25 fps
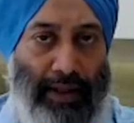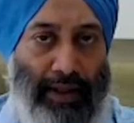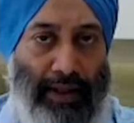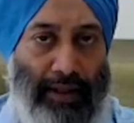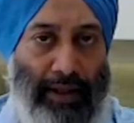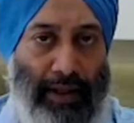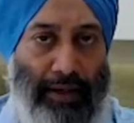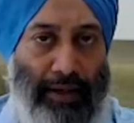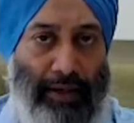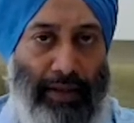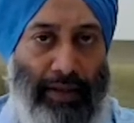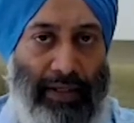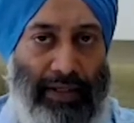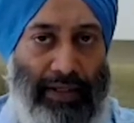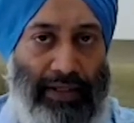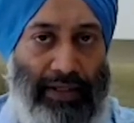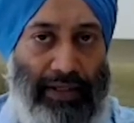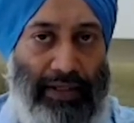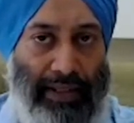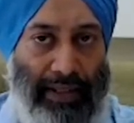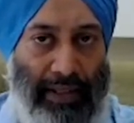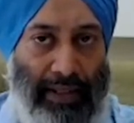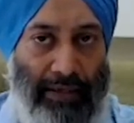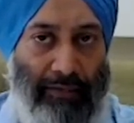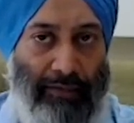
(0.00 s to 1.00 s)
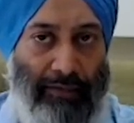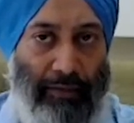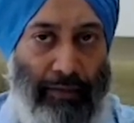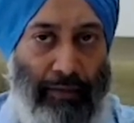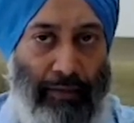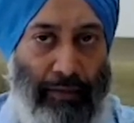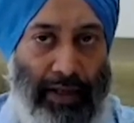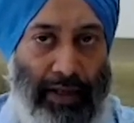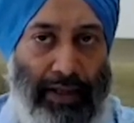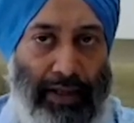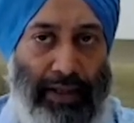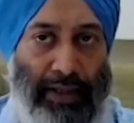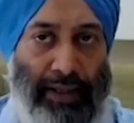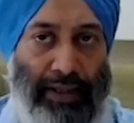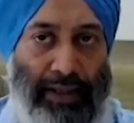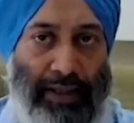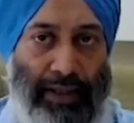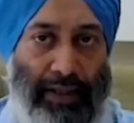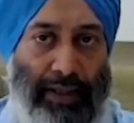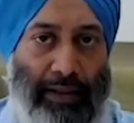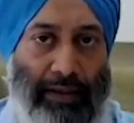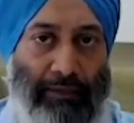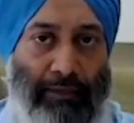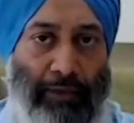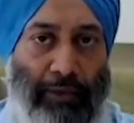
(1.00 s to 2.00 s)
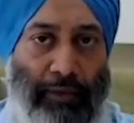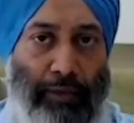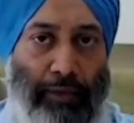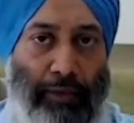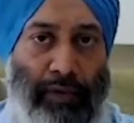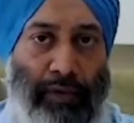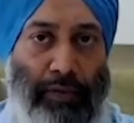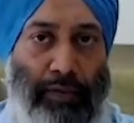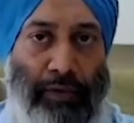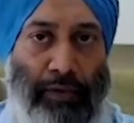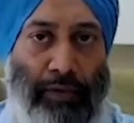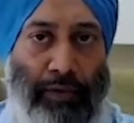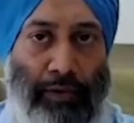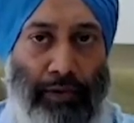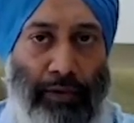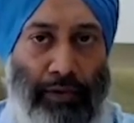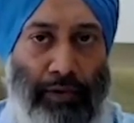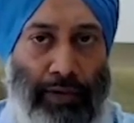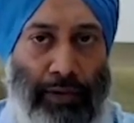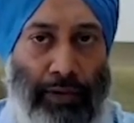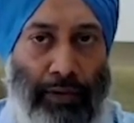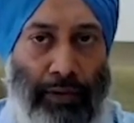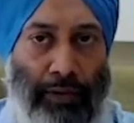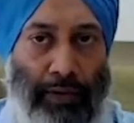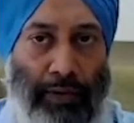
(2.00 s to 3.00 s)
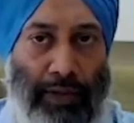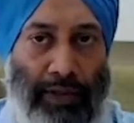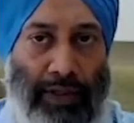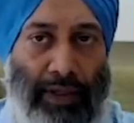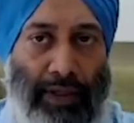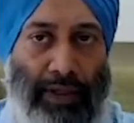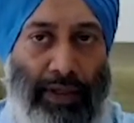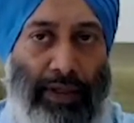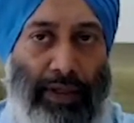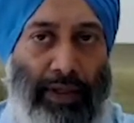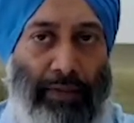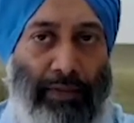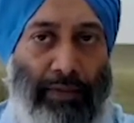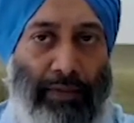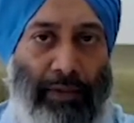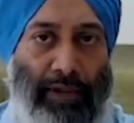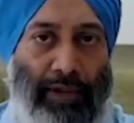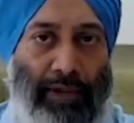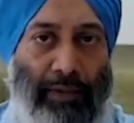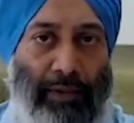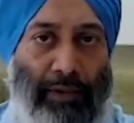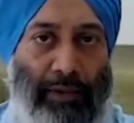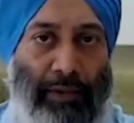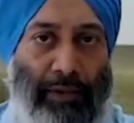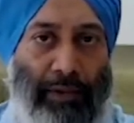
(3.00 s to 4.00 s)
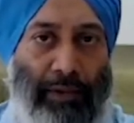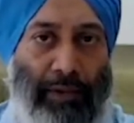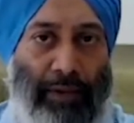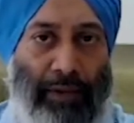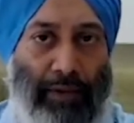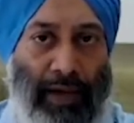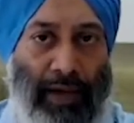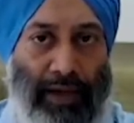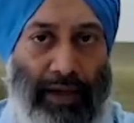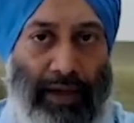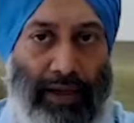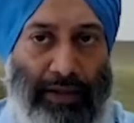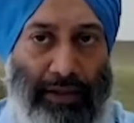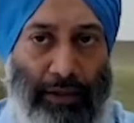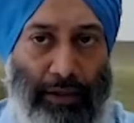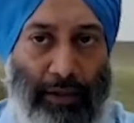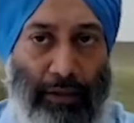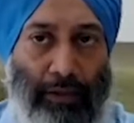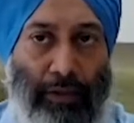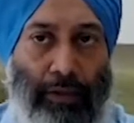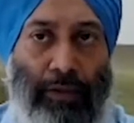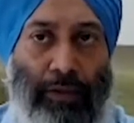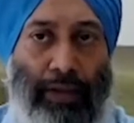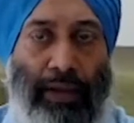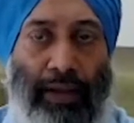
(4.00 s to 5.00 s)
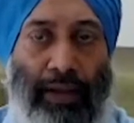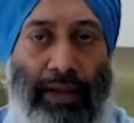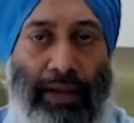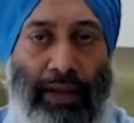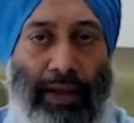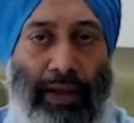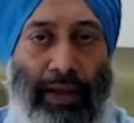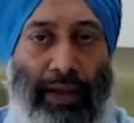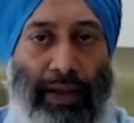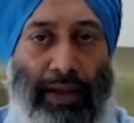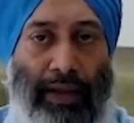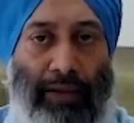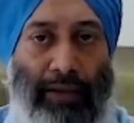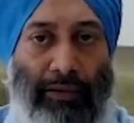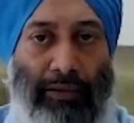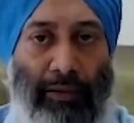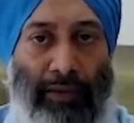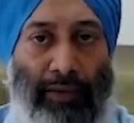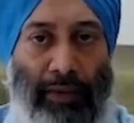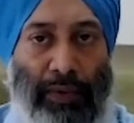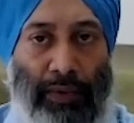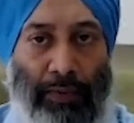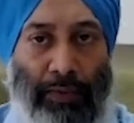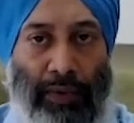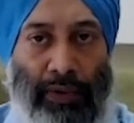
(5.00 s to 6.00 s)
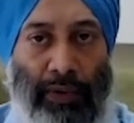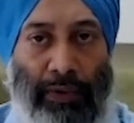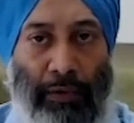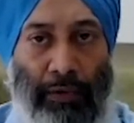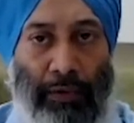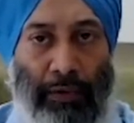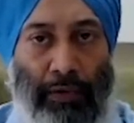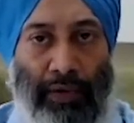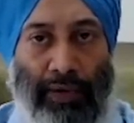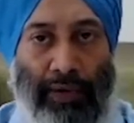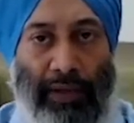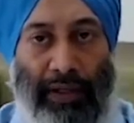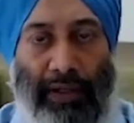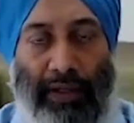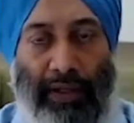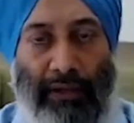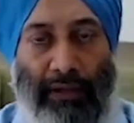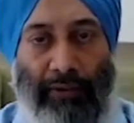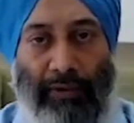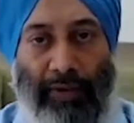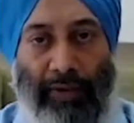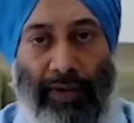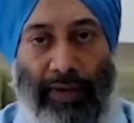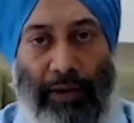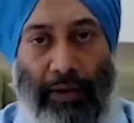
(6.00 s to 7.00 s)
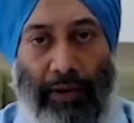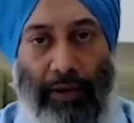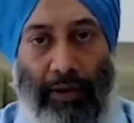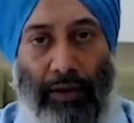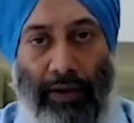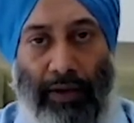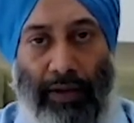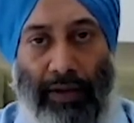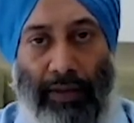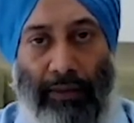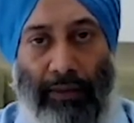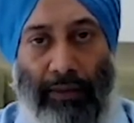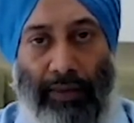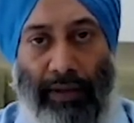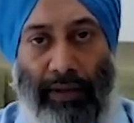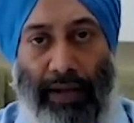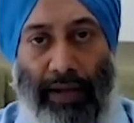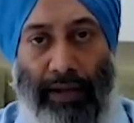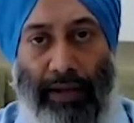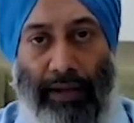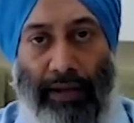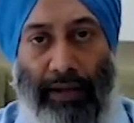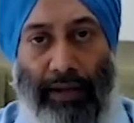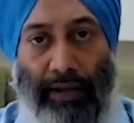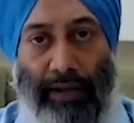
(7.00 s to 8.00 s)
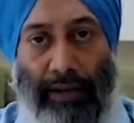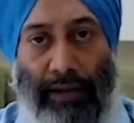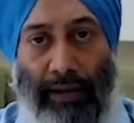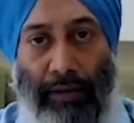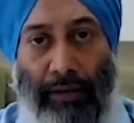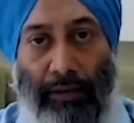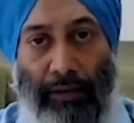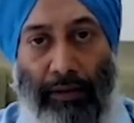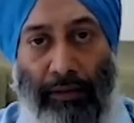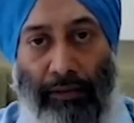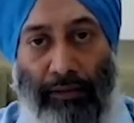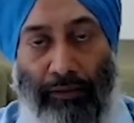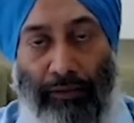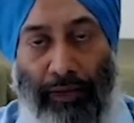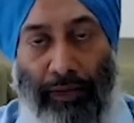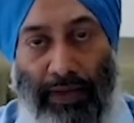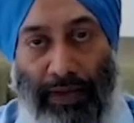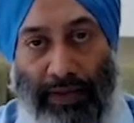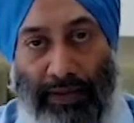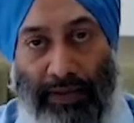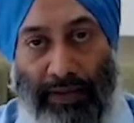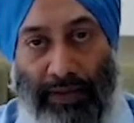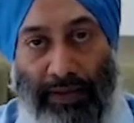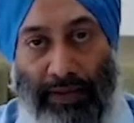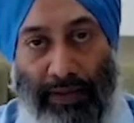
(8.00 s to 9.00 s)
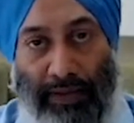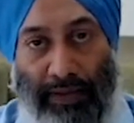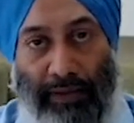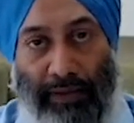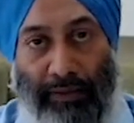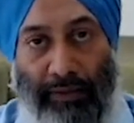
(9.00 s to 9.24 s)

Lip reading: Now there's enough money in it for people to innovate and be able to advise you. And even people know that if they're not compliant, they're going to face a